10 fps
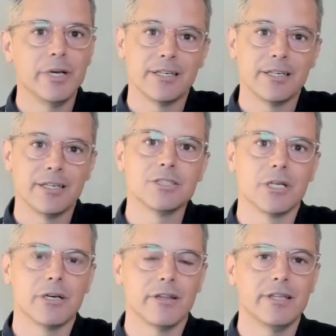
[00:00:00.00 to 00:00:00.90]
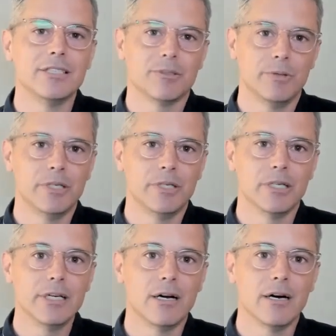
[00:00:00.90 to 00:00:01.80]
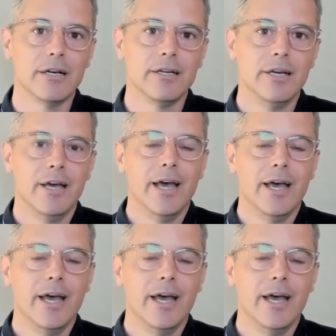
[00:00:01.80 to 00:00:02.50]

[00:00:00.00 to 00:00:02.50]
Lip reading: And can we acknowledge all the things that we agree on?